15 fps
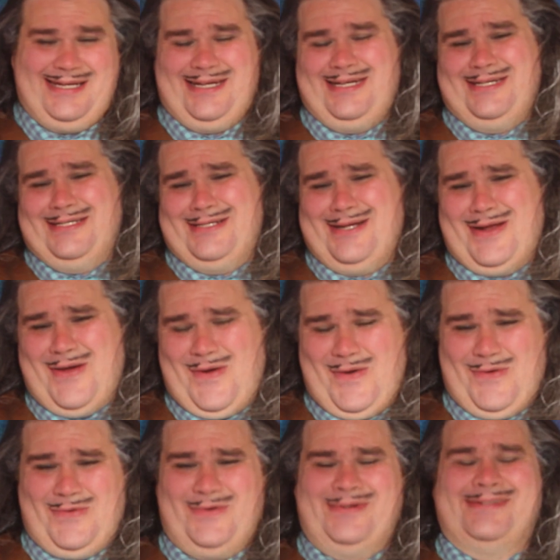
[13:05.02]
you
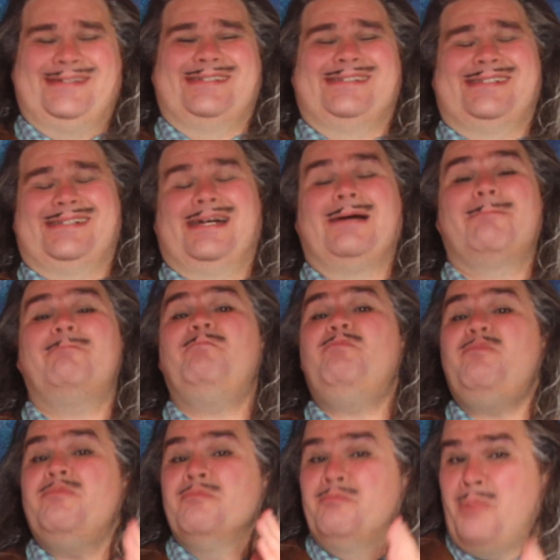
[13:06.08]
know.
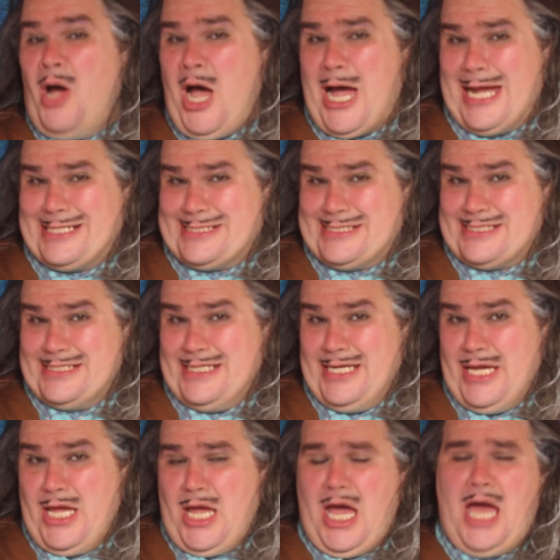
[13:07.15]
But
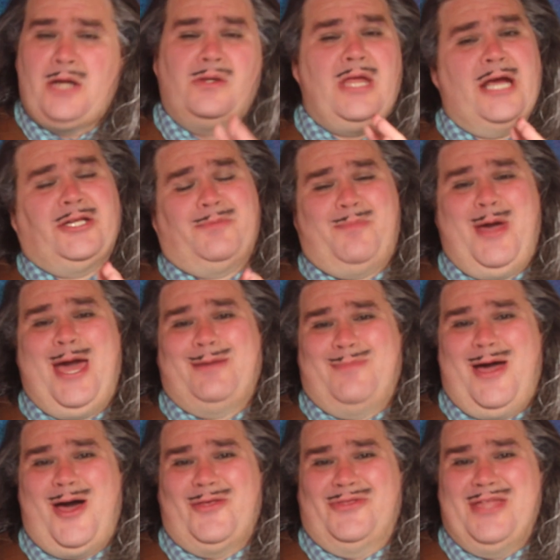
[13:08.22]
I don't like to
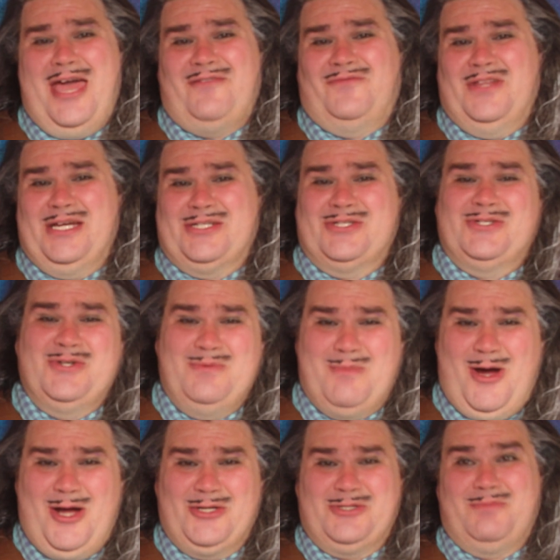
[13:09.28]
badmouth Netflix too
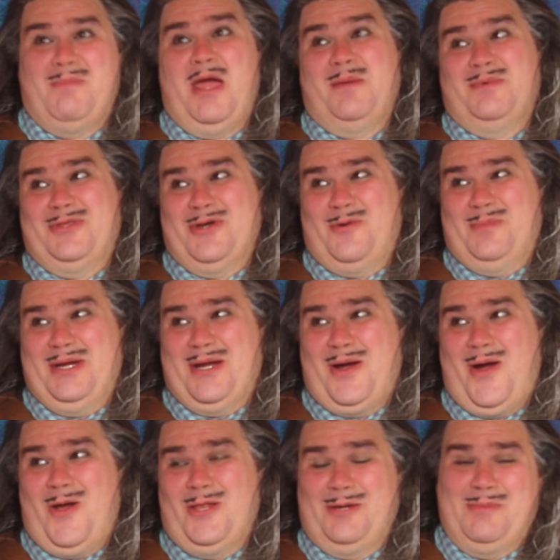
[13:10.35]
much. Maybe they'll be
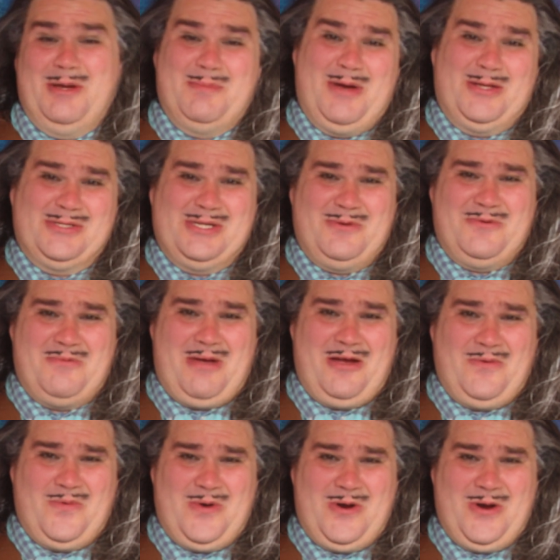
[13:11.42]
calling me about some of my
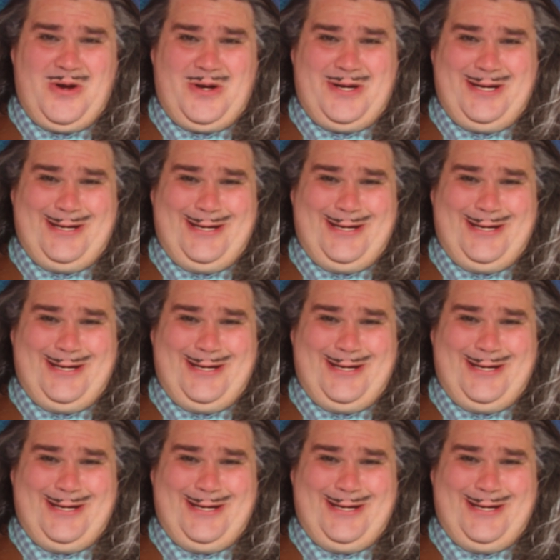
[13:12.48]
work.